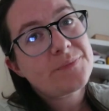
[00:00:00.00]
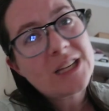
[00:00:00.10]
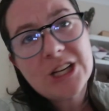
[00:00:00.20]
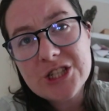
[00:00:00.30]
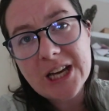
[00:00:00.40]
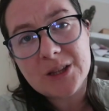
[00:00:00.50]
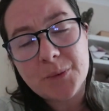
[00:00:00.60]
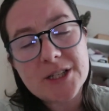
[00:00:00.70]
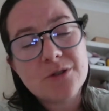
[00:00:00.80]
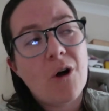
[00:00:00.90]
She had the
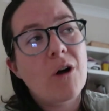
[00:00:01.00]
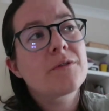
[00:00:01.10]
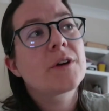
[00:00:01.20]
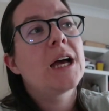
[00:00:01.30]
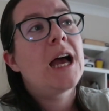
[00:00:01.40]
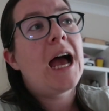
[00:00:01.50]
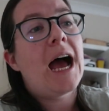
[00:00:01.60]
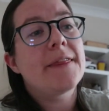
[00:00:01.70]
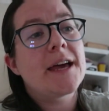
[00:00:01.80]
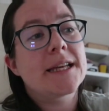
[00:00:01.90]
winter off,
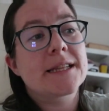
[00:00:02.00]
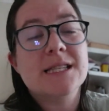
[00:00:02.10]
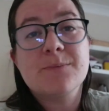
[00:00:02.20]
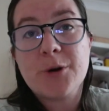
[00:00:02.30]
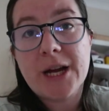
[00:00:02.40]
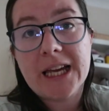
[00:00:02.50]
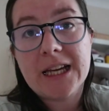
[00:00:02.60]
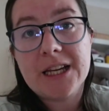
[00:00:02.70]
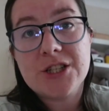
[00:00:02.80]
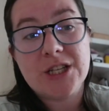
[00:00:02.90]
and then in the
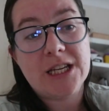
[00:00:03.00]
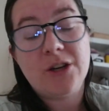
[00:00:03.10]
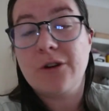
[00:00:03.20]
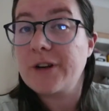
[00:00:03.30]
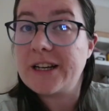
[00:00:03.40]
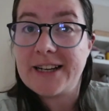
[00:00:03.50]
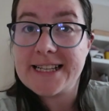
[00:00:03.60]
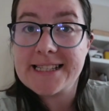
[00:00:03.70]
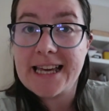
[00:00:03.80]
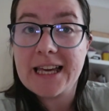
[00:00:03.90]
spring she got really, really
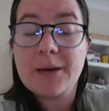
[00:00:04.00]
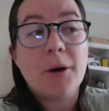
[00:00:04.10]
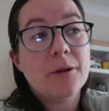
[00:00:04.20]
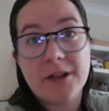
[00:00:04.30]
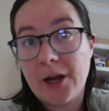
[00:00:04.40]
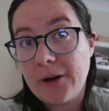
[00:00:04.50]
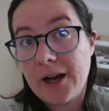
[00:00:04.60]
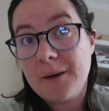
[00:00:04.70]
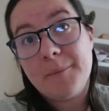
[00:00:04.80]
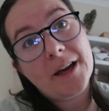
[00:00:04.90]
sick. Both
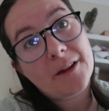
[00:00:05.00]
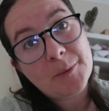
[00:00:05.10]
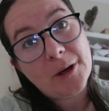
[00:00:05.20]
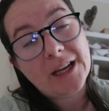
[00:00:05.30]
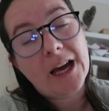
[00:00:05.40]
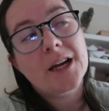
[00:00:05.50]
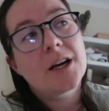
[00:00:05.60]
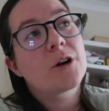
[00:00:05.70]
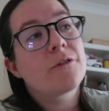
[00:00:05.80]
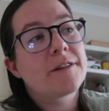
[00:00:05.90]
Lola, my other pony, and her
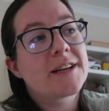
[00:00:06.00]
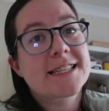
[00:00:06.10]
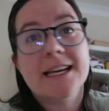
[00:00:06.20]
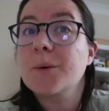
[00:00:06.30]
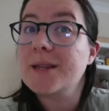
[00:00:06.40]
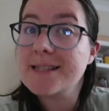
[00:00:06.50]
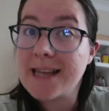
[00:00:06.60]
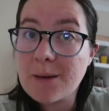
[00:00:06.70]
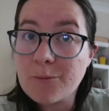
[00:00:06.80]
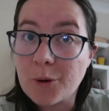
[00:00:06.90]
got really, really sick with the
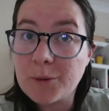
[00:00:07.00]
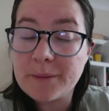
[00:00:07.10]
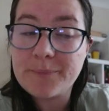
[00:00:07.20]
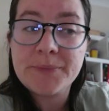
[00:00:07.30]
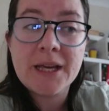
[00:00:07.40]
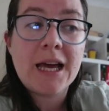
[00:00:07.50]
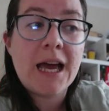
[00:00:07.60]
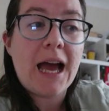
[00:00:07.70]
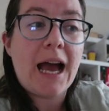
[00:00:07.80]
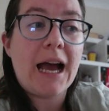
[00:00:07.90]
same problem,
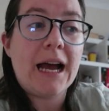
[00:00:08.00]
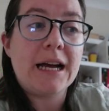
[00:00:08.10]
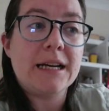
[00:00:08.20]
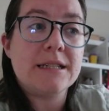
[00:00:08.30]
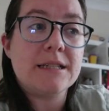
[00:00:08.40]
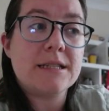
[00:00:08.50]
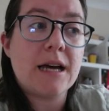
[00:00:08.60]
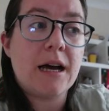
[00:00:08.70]
and